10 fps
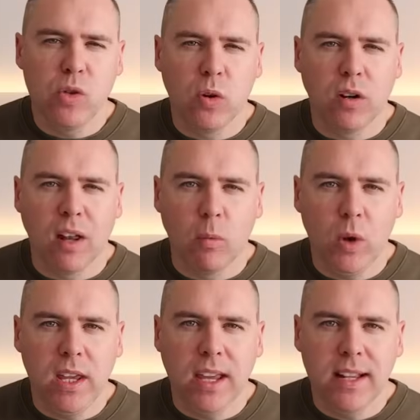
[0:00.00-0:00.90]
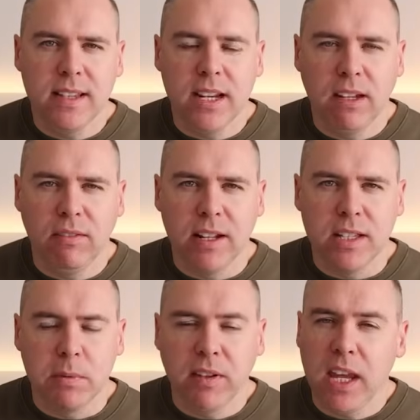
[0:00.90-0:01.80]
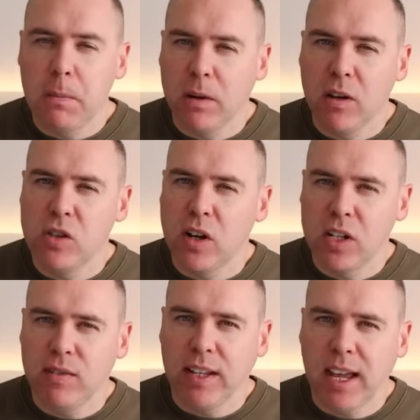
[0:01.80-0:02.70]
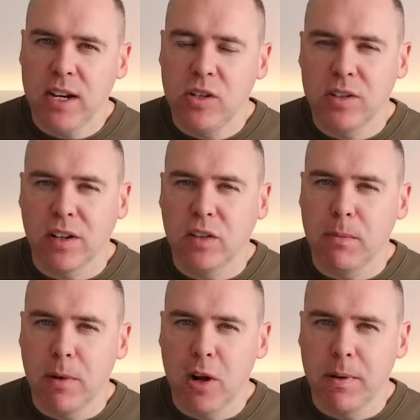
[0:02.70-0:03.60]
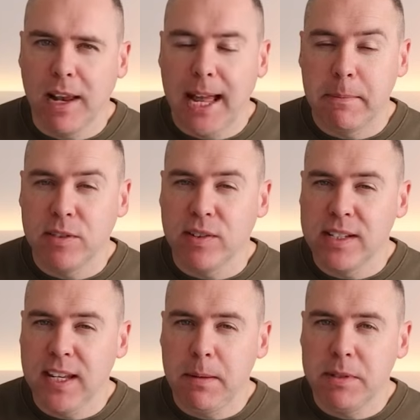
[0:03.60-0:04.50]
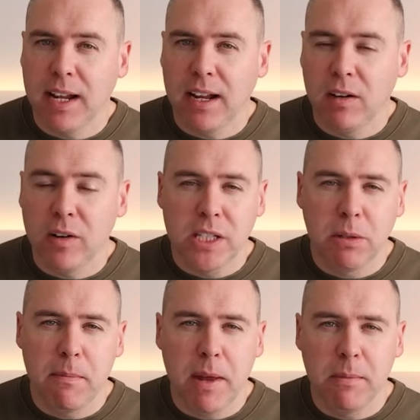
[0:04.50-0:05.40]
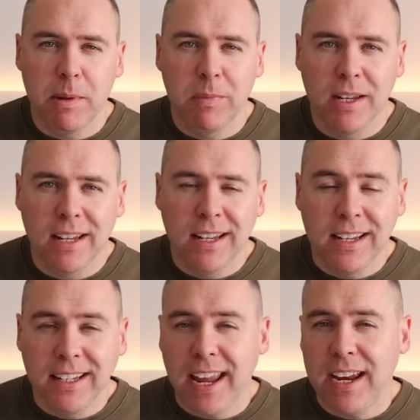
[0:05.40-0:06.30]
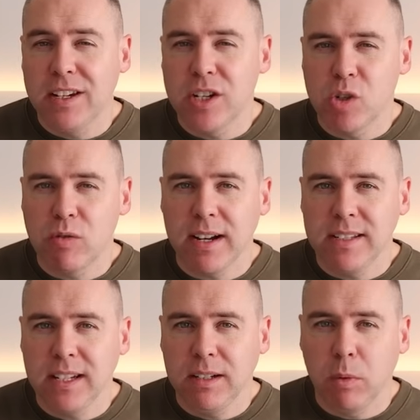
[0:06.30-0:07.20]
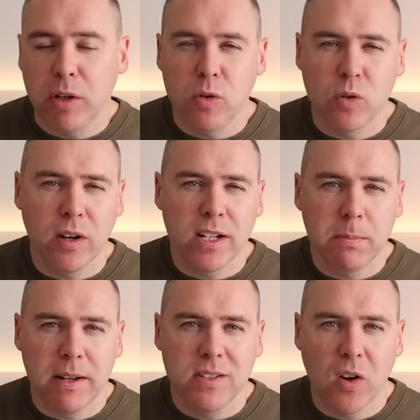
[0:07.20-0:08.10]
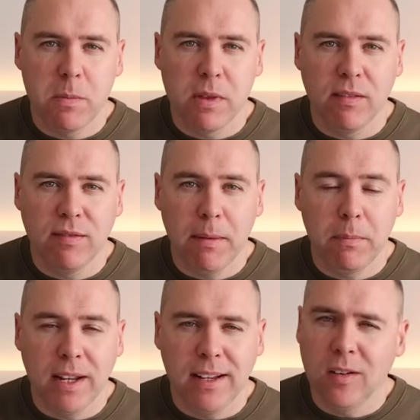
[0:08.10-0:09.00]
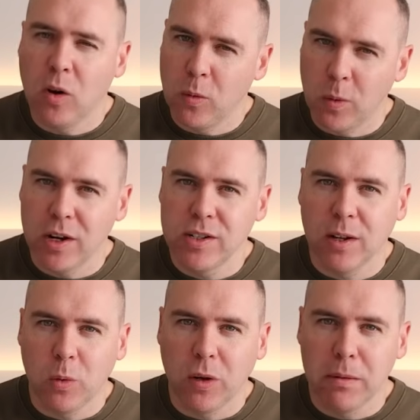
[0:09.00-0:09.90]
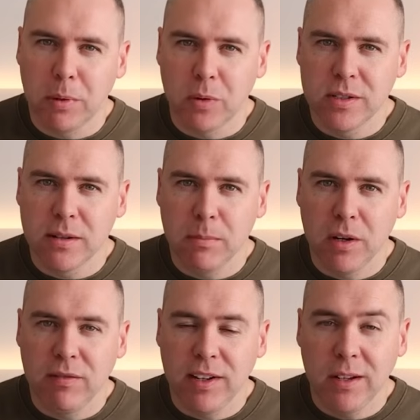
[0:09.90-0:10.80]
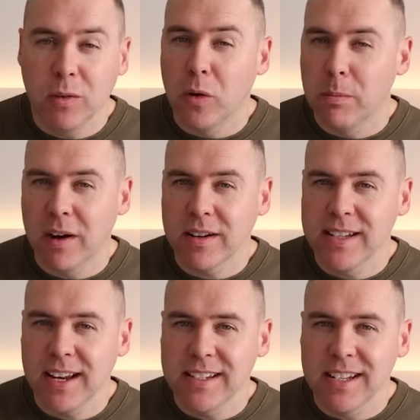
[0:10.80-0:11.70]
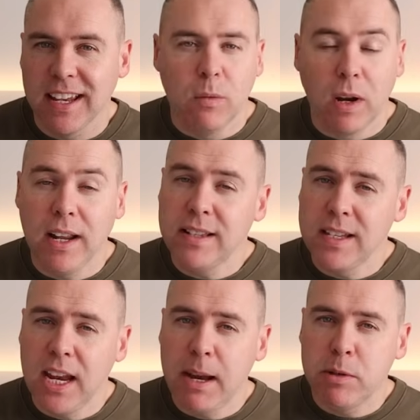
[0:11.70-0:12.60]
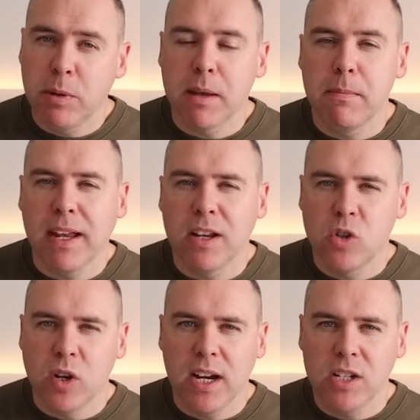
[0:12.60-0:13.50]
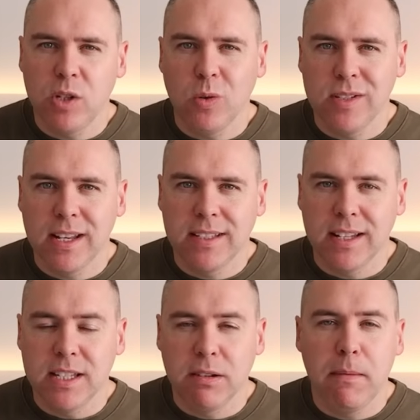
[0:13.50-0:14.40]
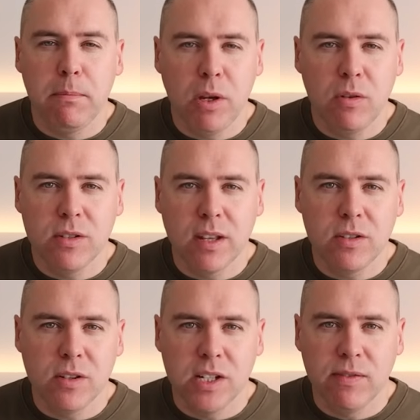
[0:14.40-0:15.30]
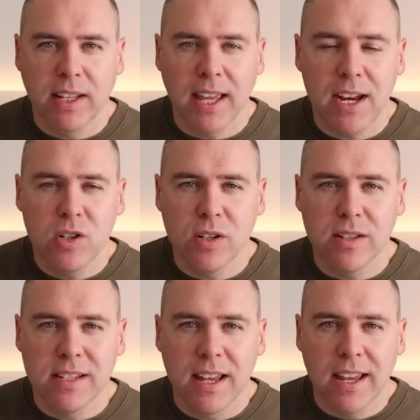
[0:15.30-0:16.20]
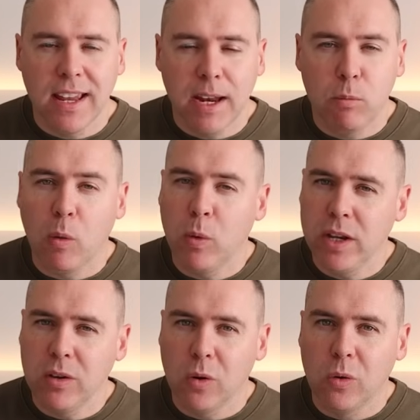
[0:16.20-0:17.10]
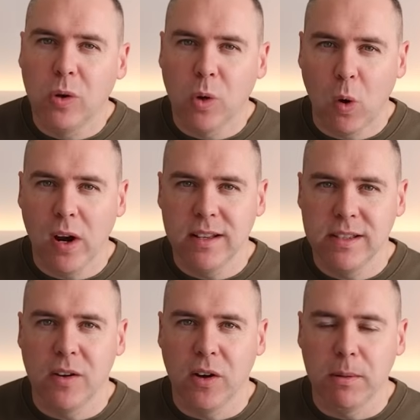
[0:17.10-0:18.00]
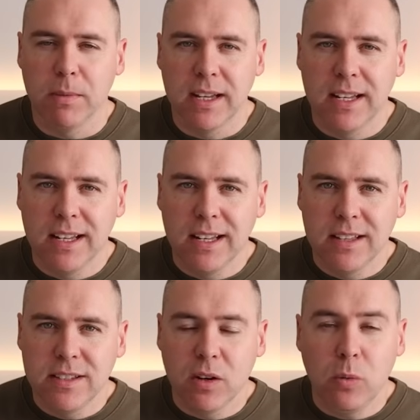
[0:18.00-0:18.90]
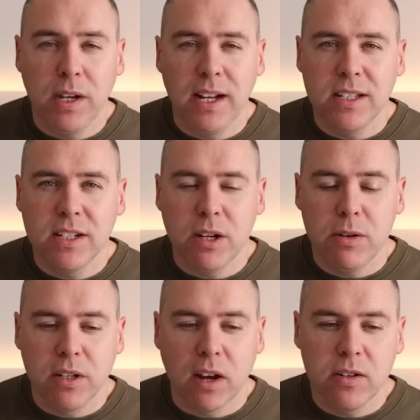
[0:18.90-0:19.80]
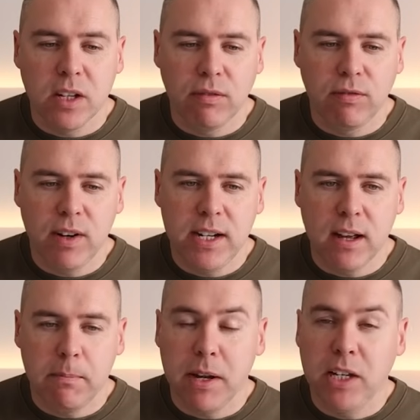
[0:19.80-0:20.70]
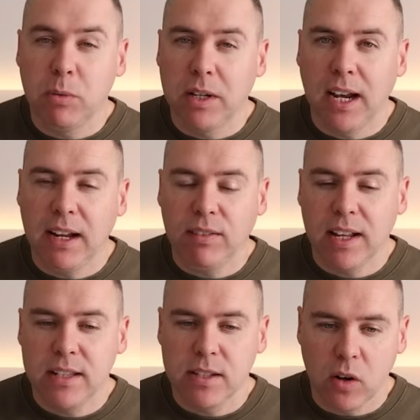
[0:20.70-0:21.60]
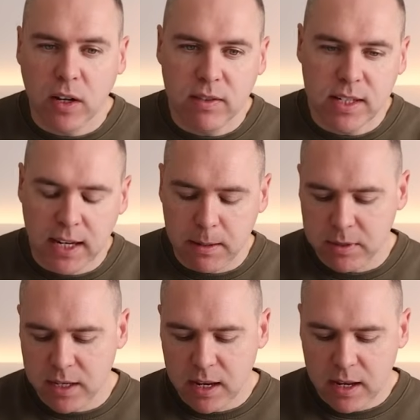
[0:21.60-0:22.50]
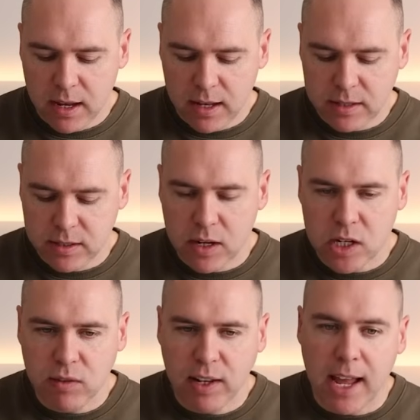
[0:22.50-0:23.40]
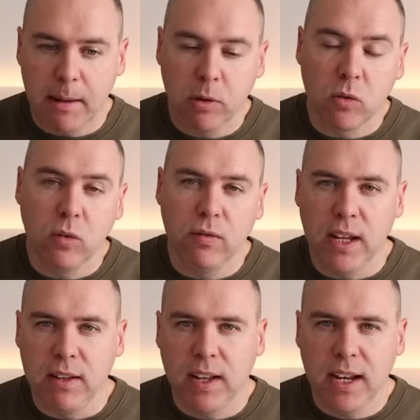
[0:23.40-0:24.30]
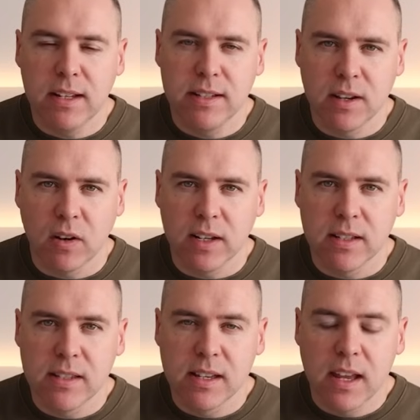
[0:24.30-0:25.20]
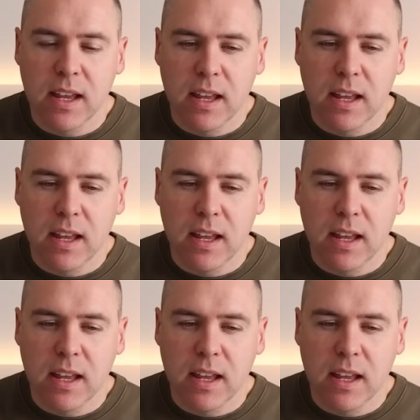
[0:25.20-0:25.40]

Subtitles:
struggle on weekends and evenings with keeping those notifications on your mobile apps for Teams and Outlook to a minimum? Getting distracted when you're trying to spend time with the family or watch that all-important movie or box set? Well, in Teams, we can make a change to your settings so it mutes those notifications in what we call quiet time. So all we need to do is go to the three-dot menu on the left-hand side of Teams and search for the app called Viva Insights.